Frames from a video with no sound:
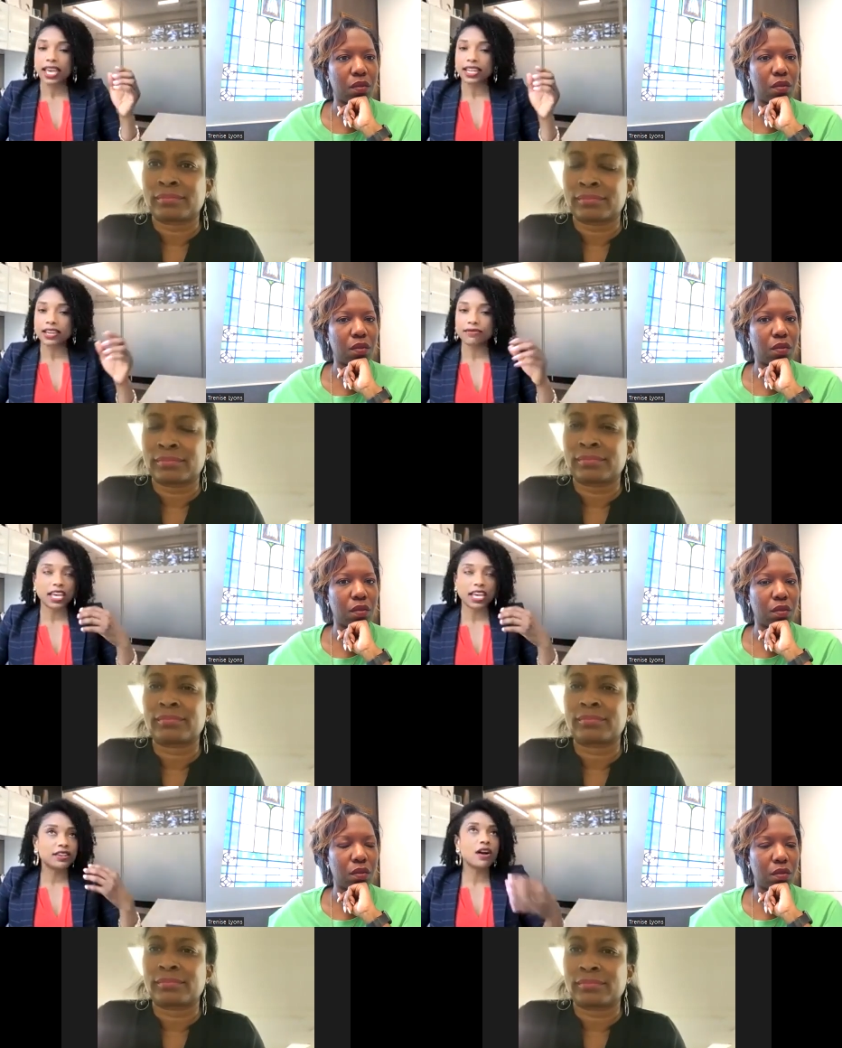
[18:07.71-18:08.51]
Speaker 1: and if
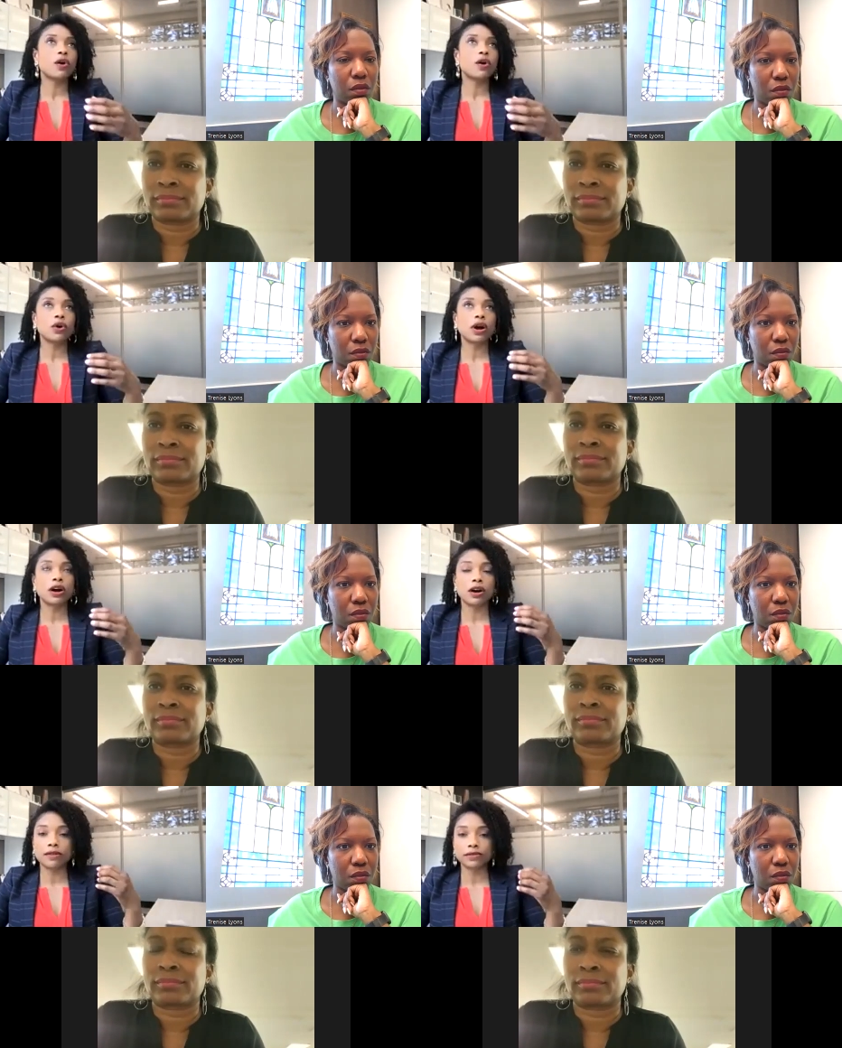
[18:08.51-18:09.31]
they know
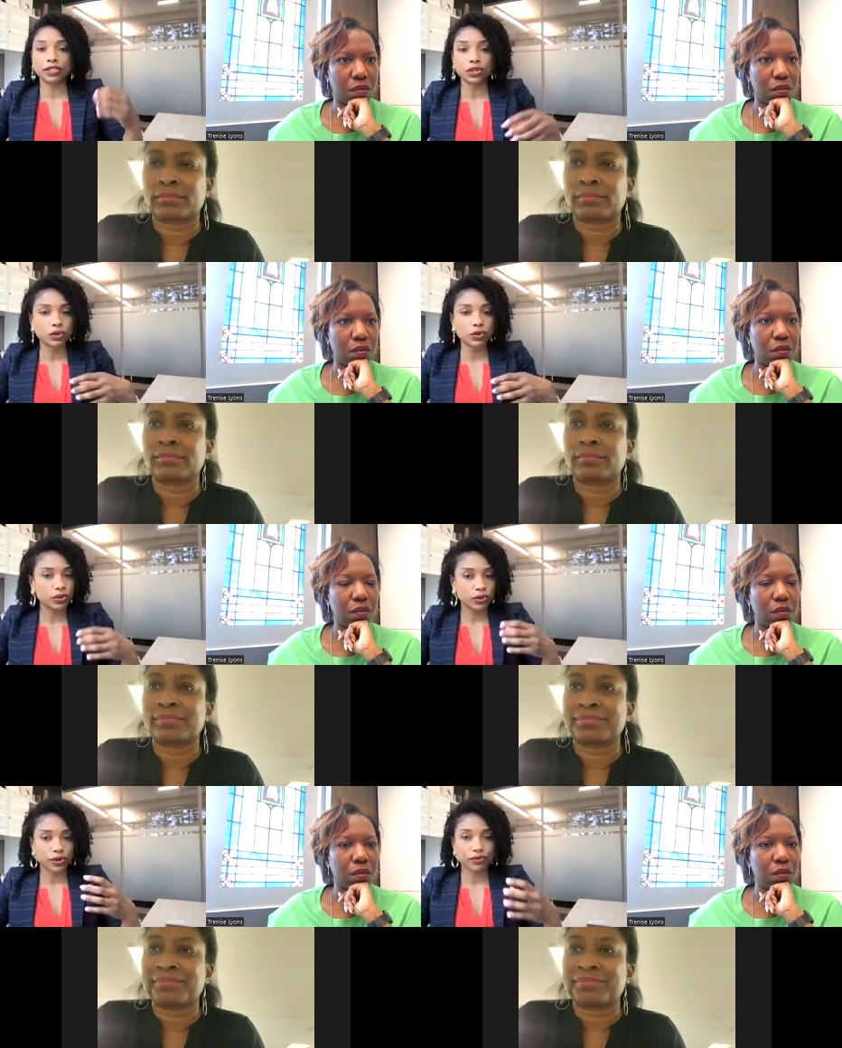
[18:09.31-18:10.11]
of
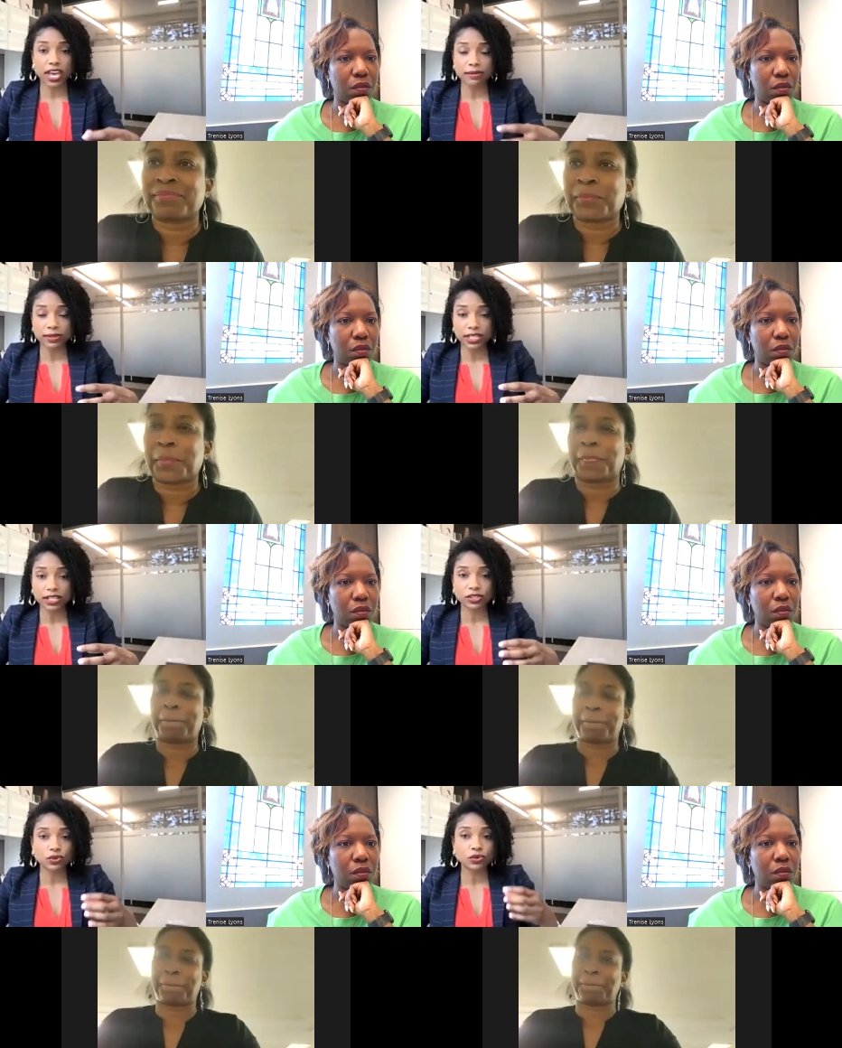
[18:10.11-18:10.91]
youth or
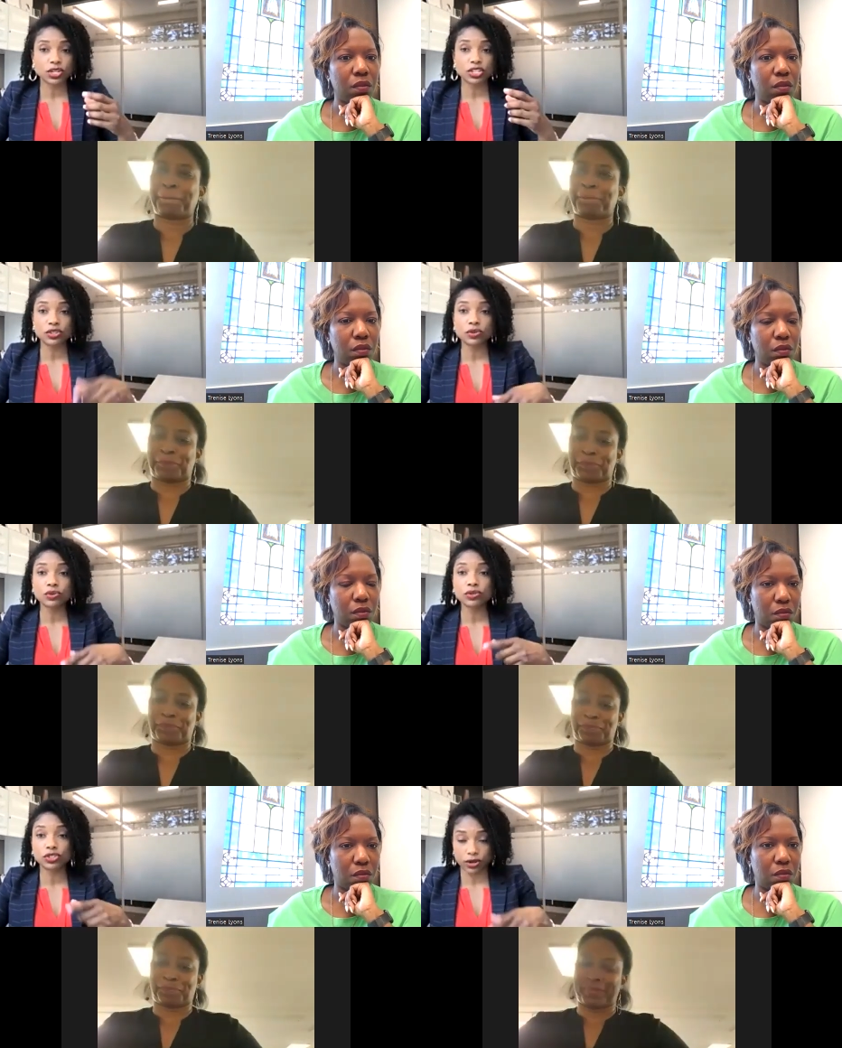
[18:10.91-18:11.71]
families who could
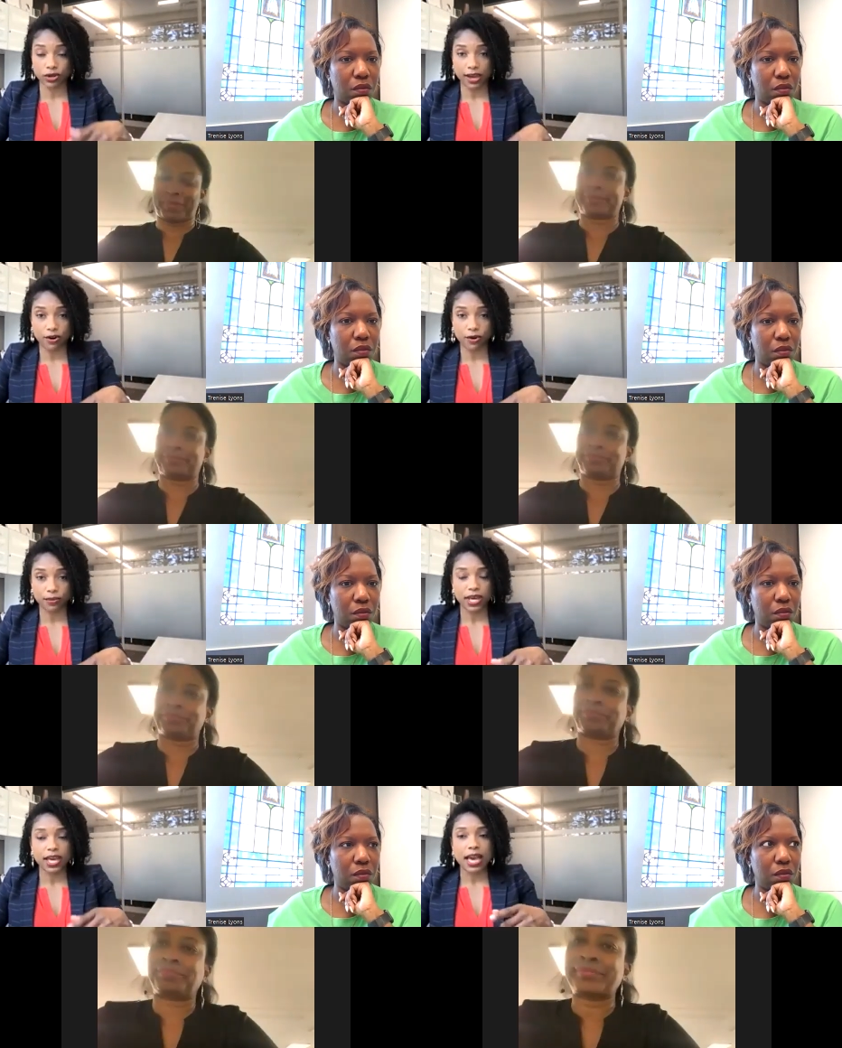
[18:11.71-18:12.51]
use your help
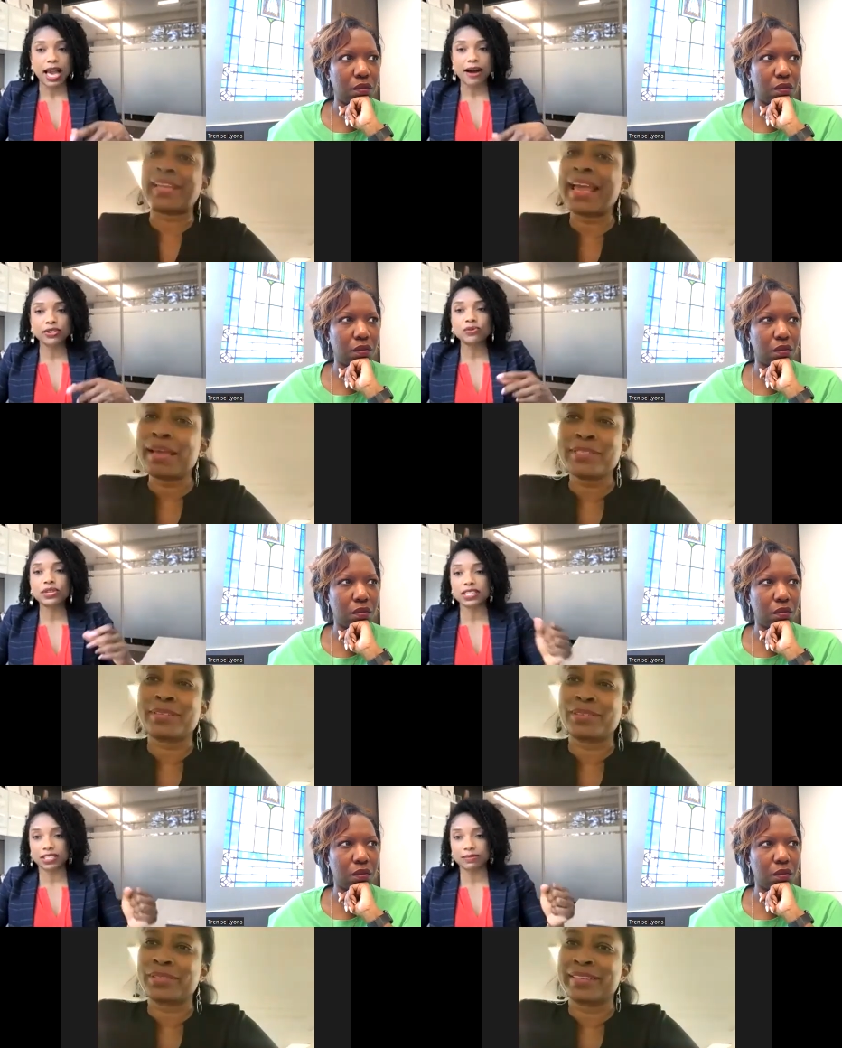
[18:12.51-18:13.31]
how do Absolutely.